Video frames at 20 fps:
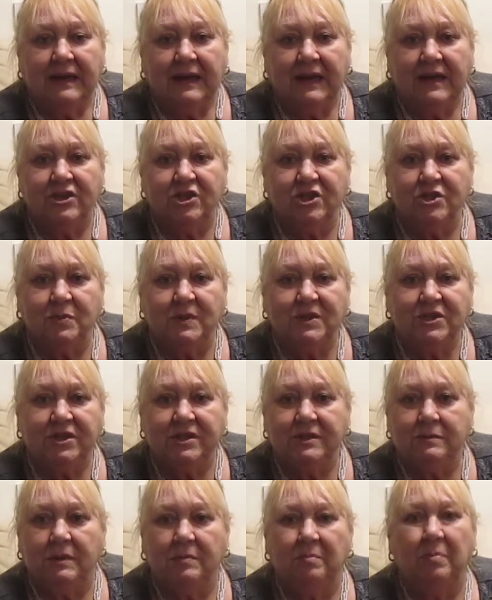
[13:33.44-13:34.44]
I just wish
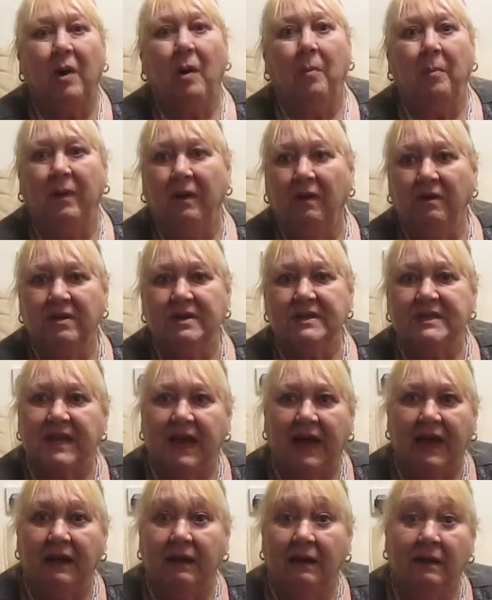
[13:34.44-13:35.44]
that they would pop on and
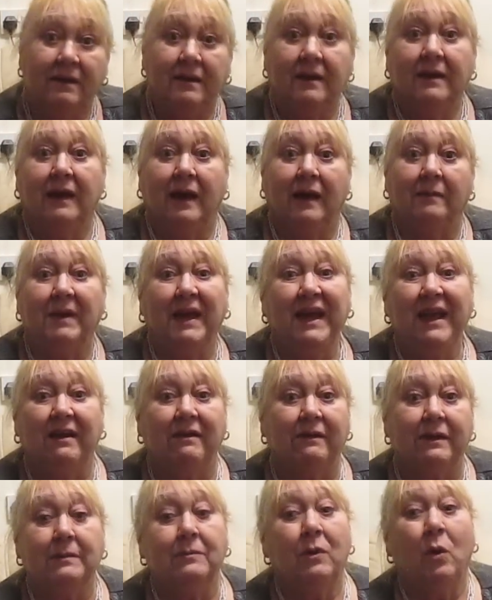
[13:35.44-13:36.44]
say, I'm
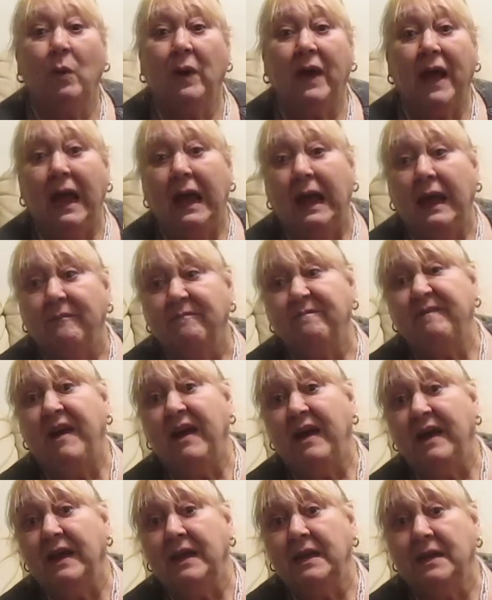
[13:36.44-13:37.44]
here and I'm okay, I'm
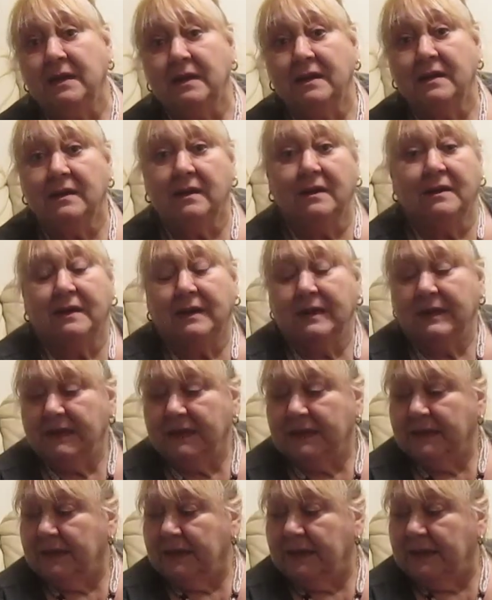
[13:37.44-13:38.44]
fine.
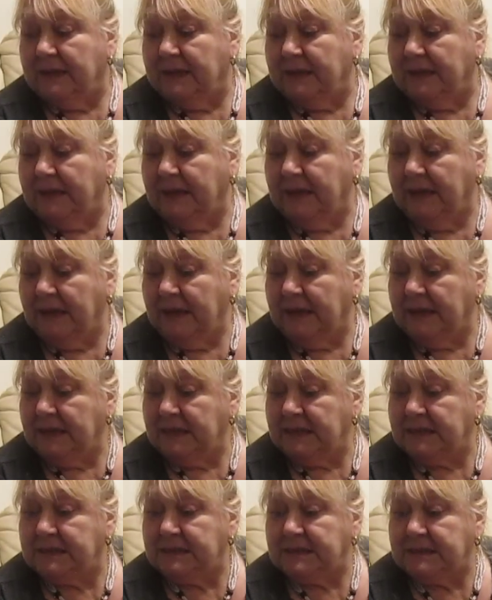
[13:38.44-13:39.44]

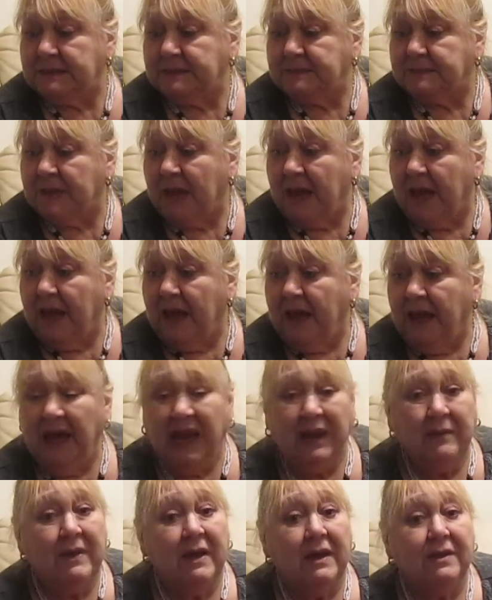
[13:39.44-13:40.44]
Yes.
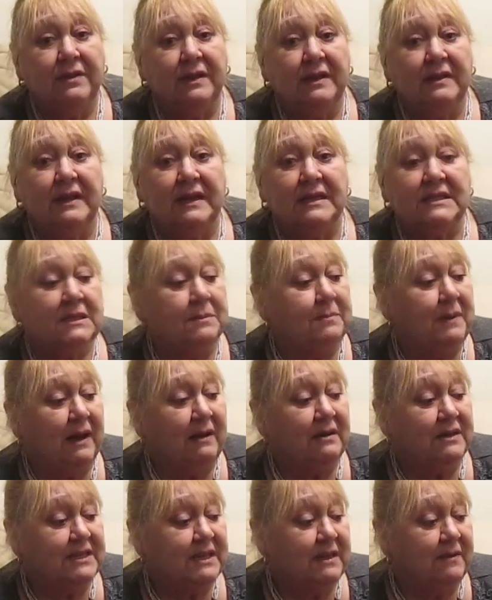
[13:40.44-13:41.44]
Anyway, I think that's
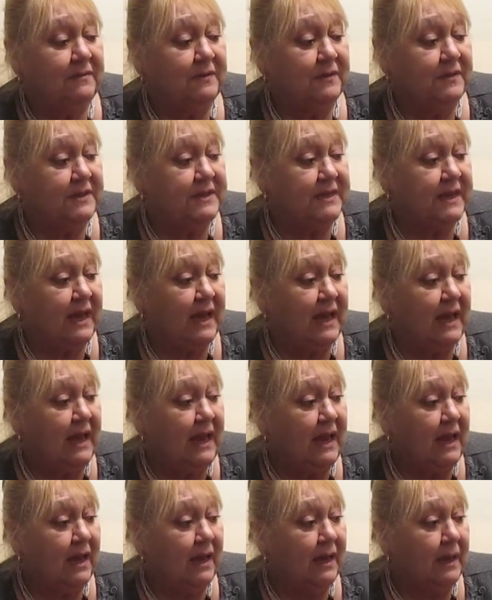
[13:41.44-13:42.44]
about it for the
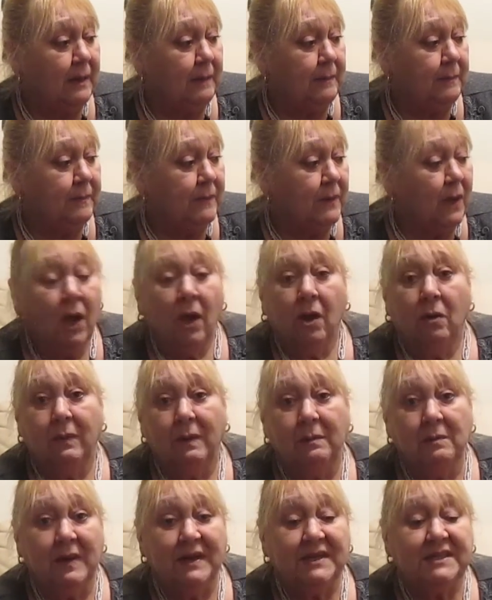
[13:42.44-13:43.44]
day.
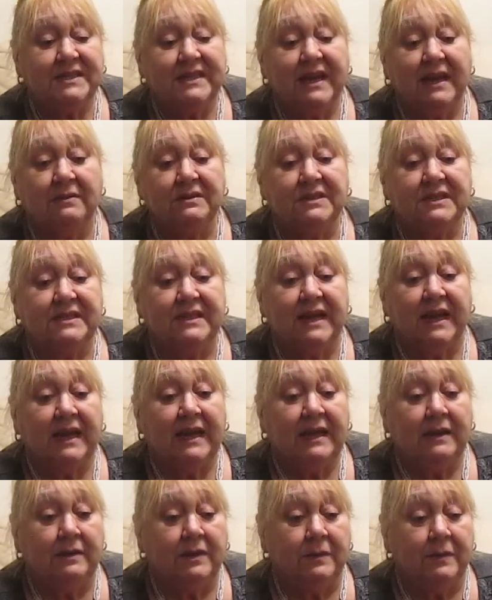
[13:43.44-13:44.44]
When we went to town
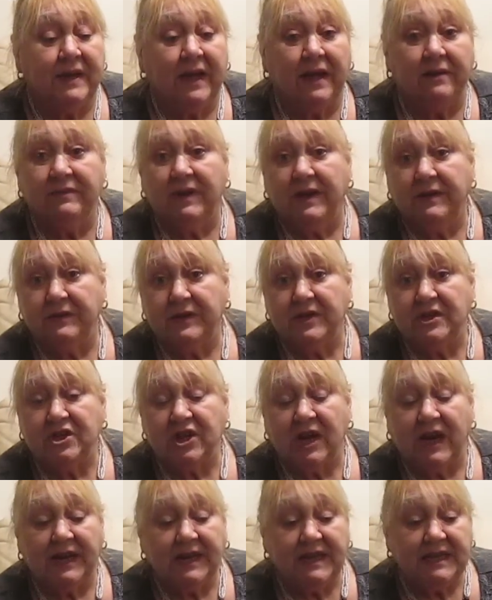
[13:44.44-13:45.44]
today, they were getting ready for the
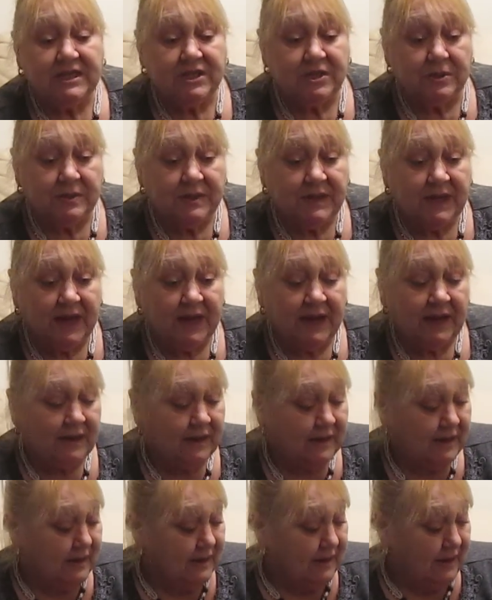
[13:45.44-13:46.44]
Chinese New Year,
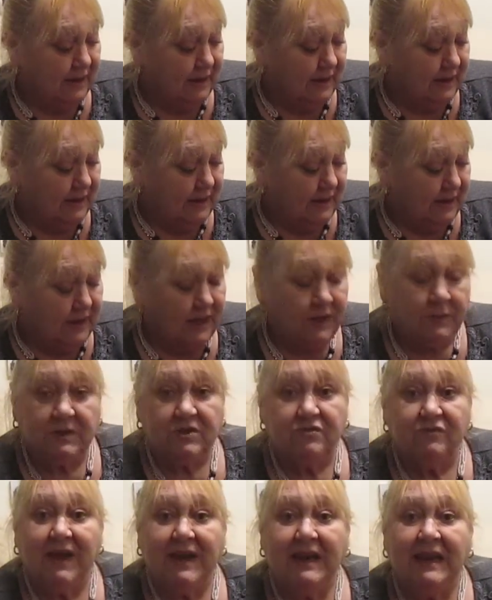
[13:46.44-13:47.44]
and there
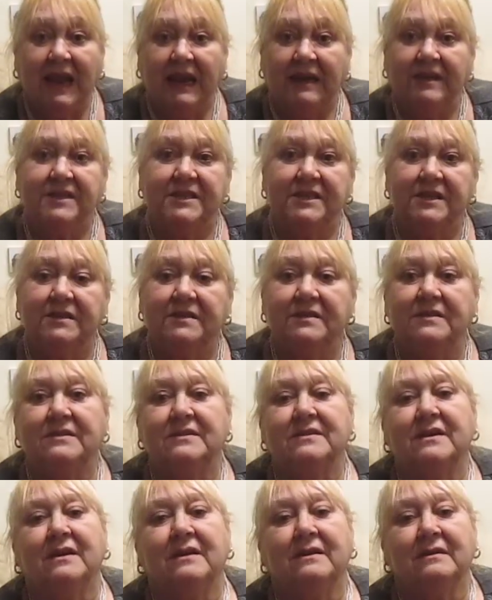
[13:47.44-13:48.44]
was red lanterns.